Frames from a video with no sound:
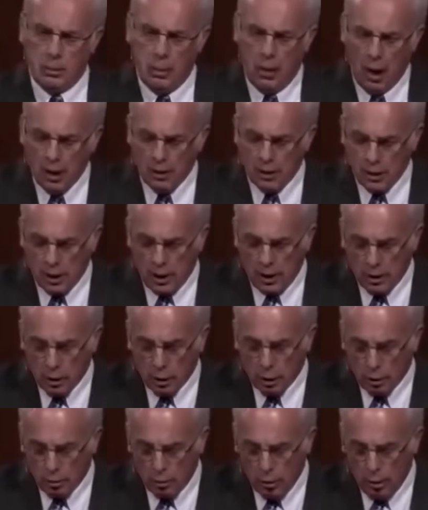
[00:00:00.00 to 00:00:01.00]
an
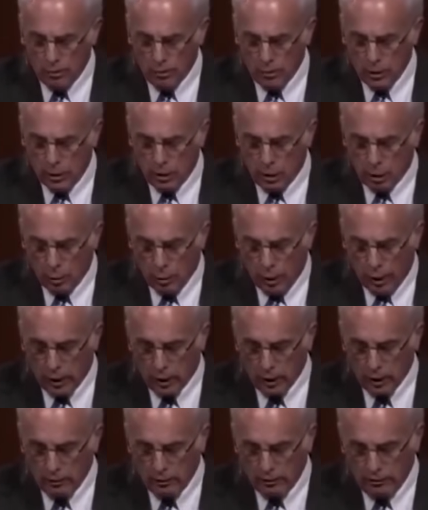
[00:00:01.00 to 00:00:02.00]
apostate, corrupted,
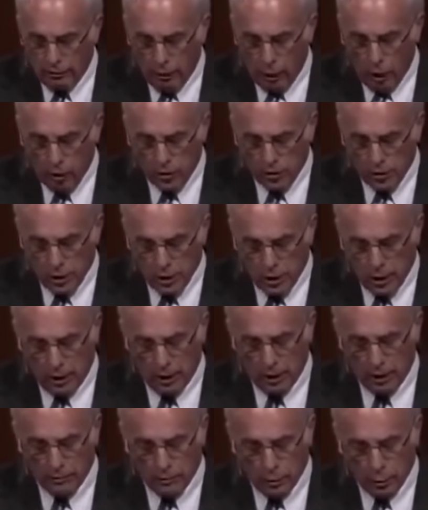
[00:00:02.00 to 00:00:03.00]
heretical, false
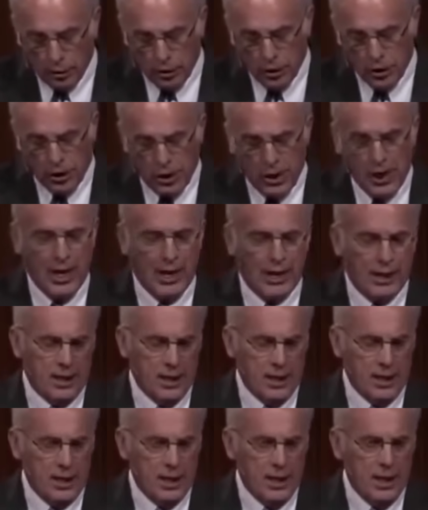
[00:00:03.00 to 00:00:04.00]
kind of
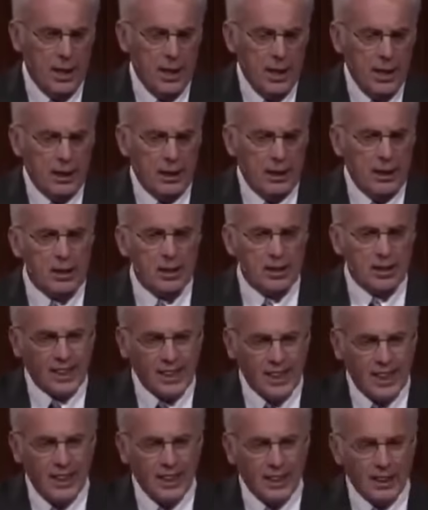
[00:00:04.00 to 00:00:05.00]
Christianity. It is
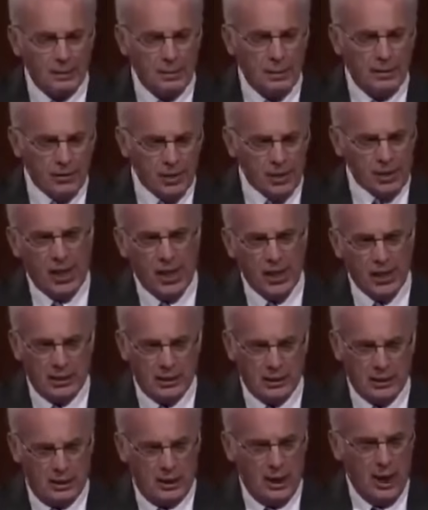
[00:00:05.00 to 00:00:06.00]
the kingdom of
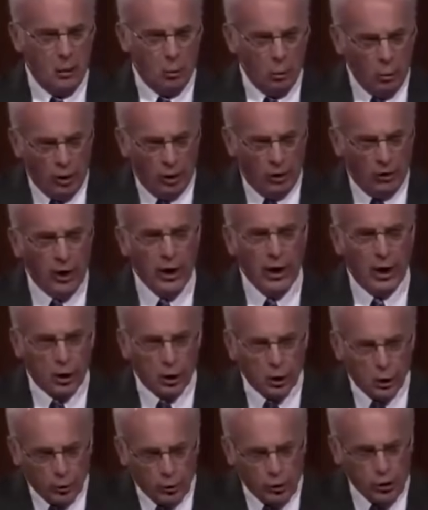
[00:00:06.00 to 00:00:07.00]
Satan wearing
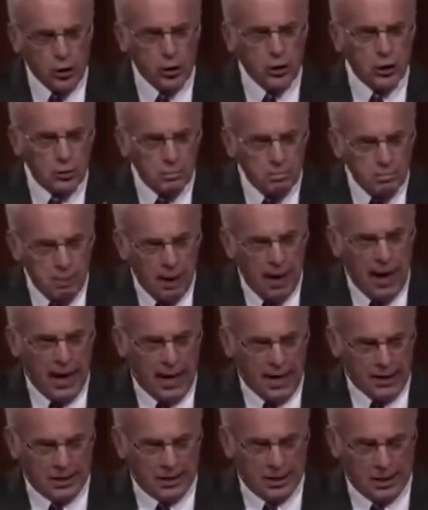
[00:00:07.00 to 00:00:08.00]
a Christian
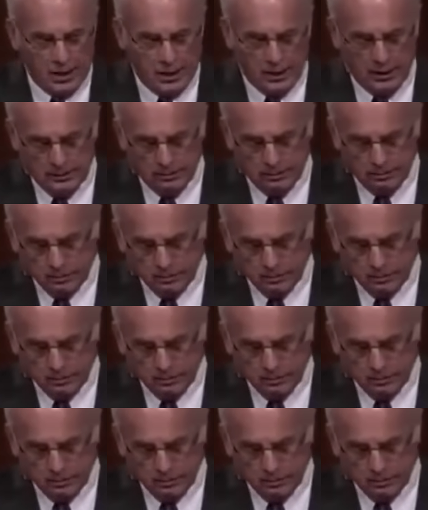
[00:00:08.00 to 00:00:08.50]
mask.